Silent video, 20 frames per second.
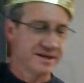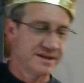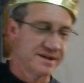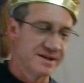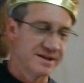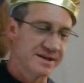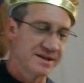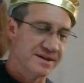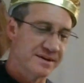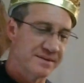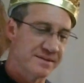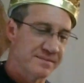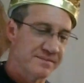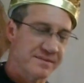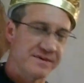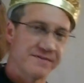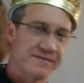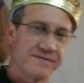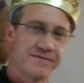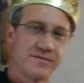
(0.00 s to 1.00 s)
Um,
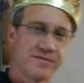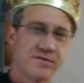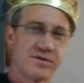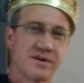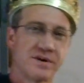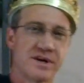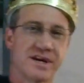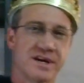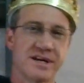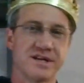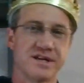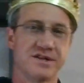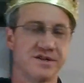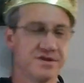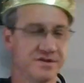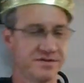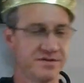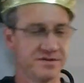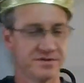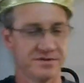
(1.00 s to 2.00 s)
before I
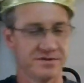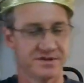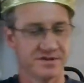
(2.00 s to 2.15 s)
do,